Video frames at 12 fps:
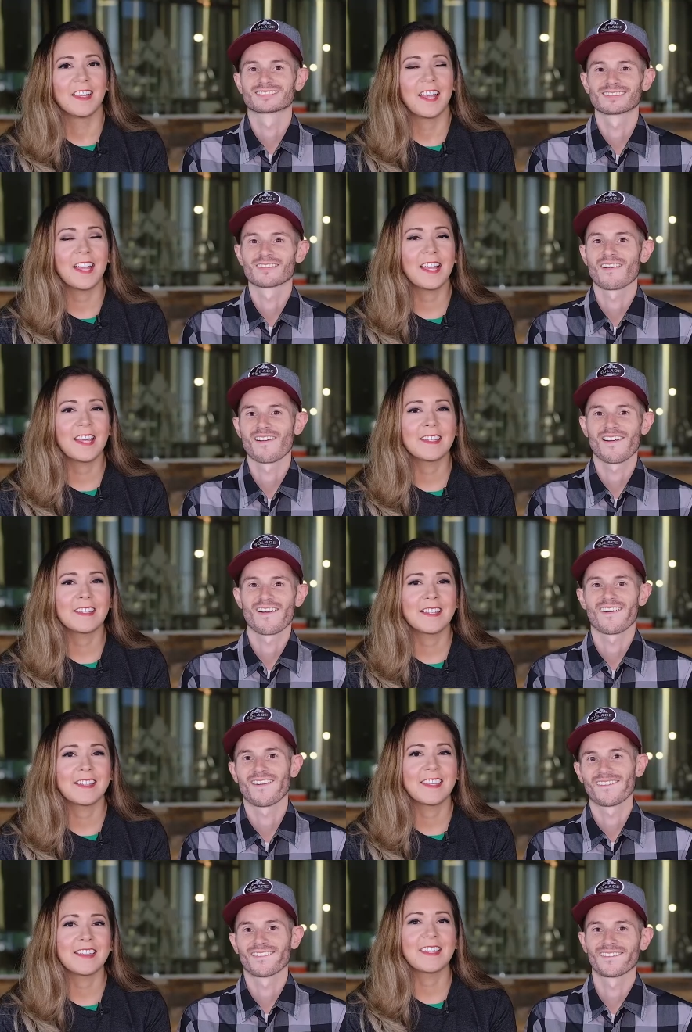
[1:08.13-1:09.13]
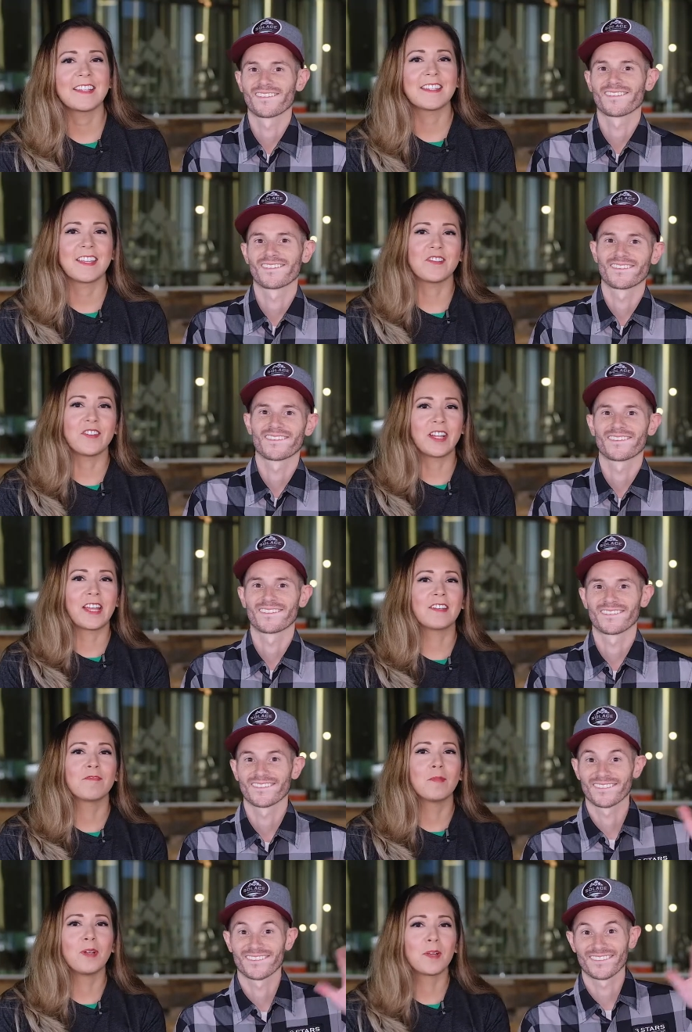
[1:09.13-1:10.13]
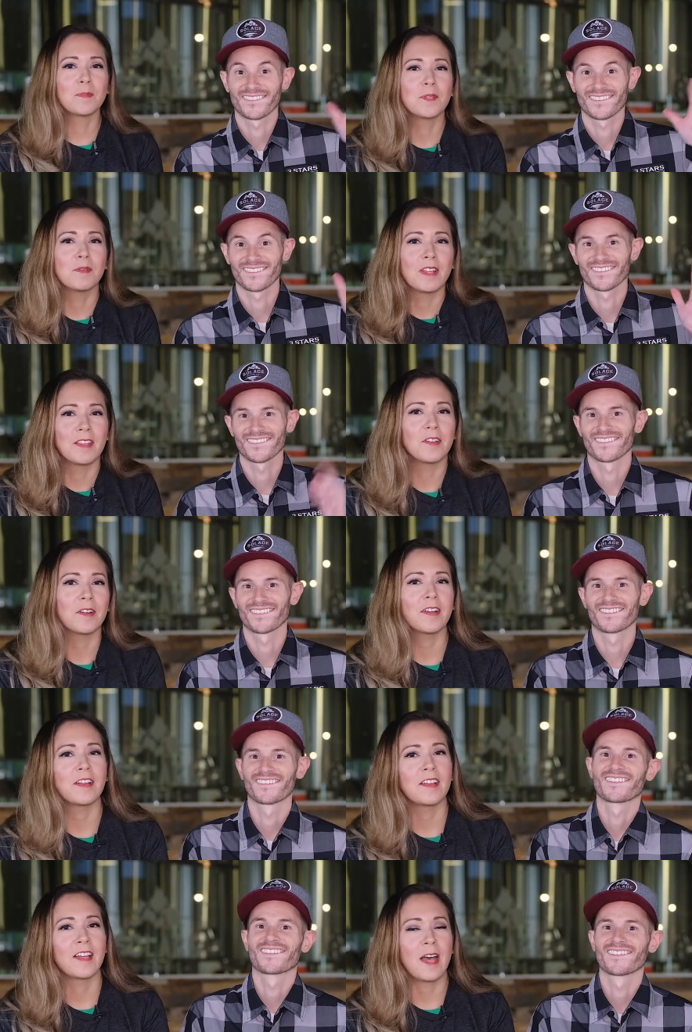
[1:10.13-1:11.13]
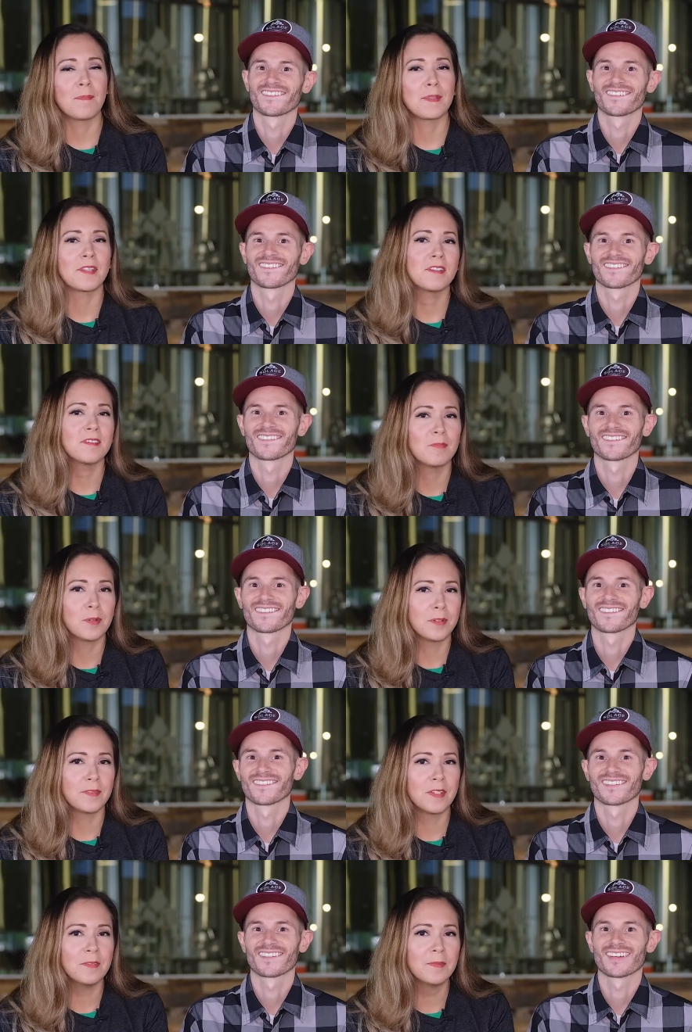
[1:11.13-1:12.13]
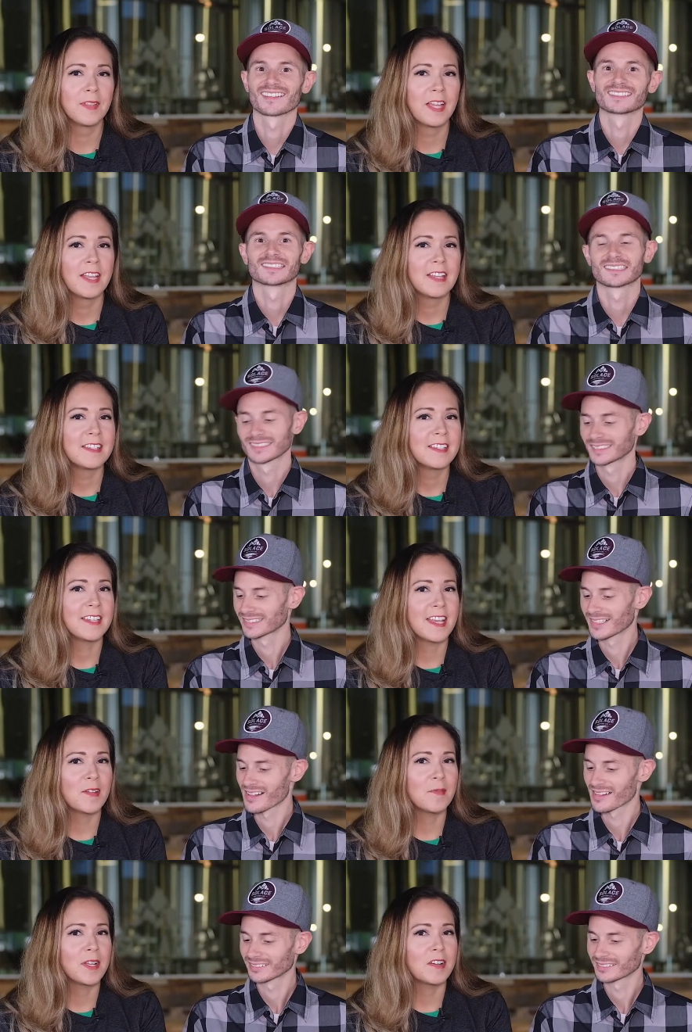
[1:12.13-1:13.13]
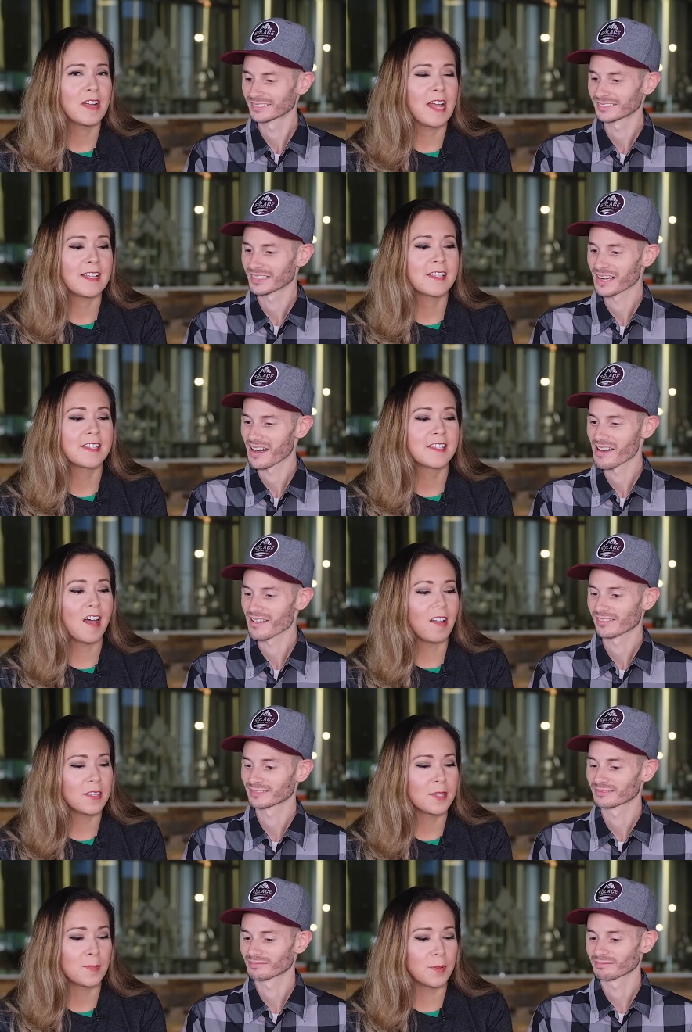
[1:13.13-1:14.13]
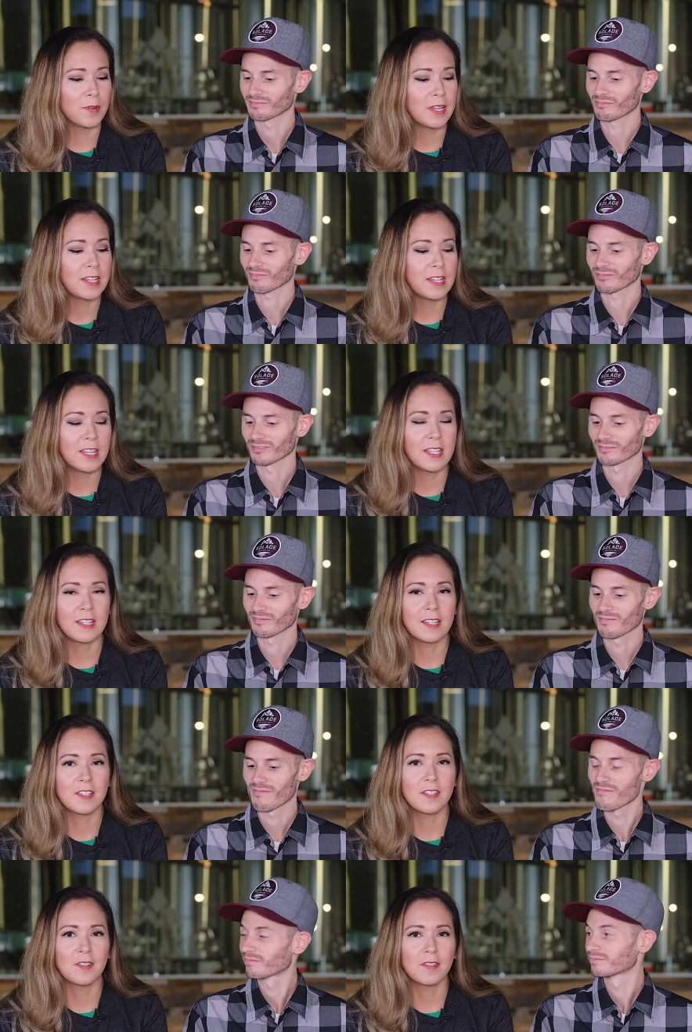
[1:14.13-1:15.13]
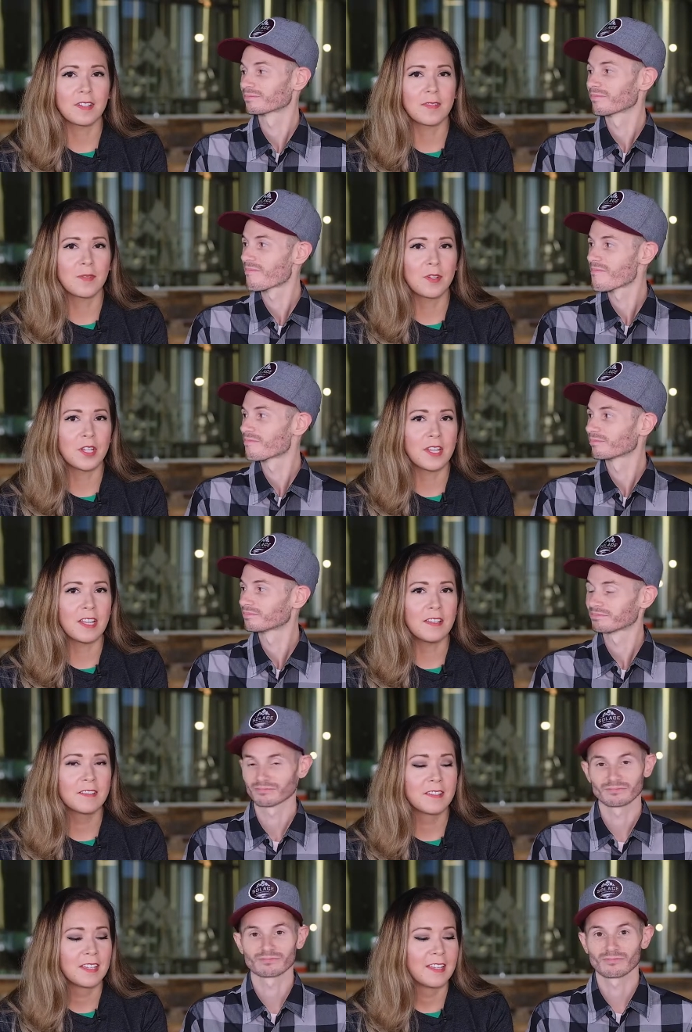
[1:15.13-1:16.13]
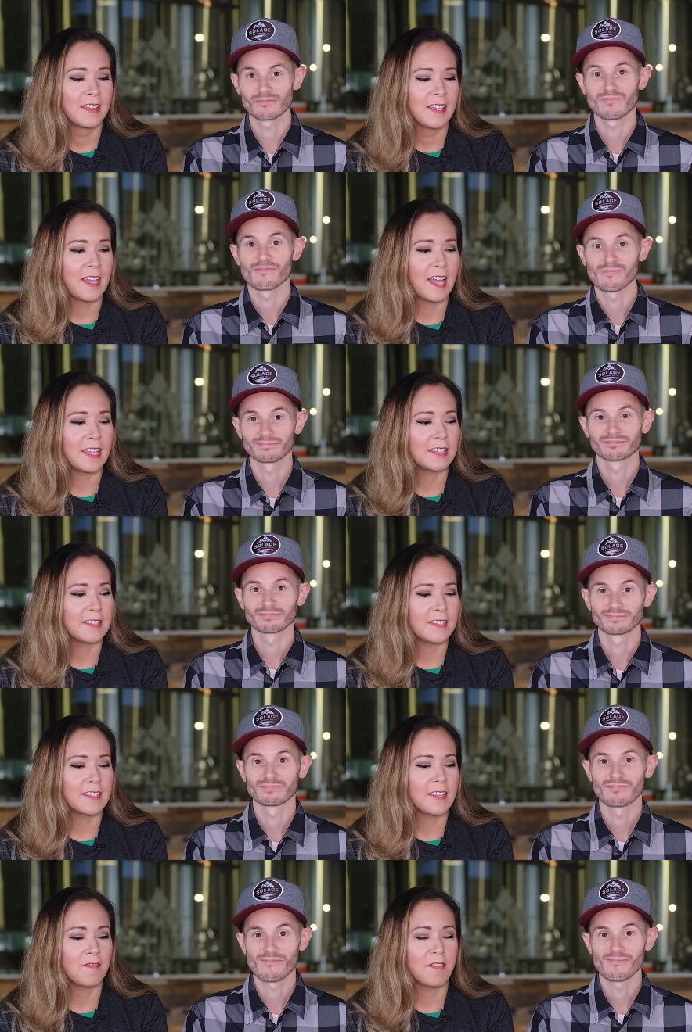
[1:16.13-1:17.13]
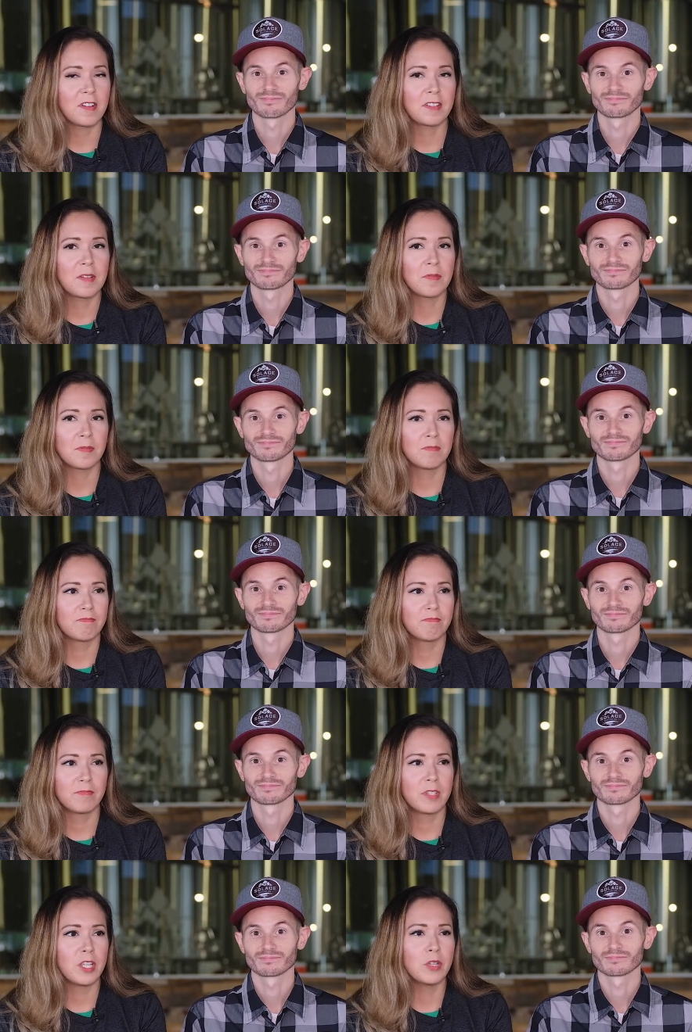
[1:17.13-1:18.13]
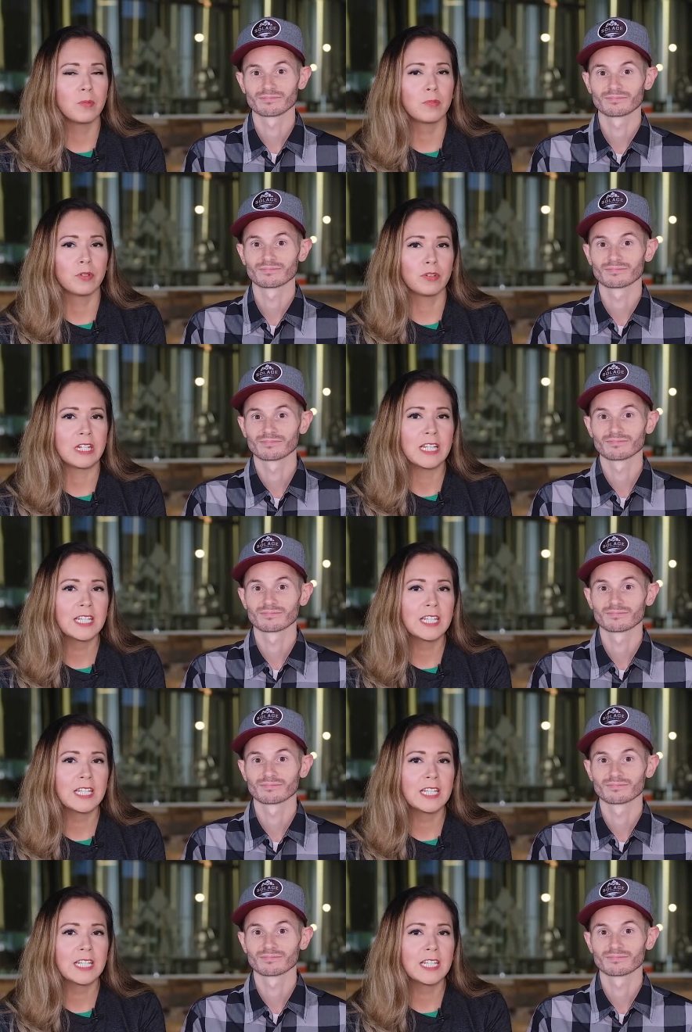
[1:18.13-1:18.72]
Speaker 1: Hey guys, it's Andy and Sandra again. Welcome to another episode of Brew Review. Today we are at Solace Brewing in Sterling, Virginia, and this is a fairly new brewery.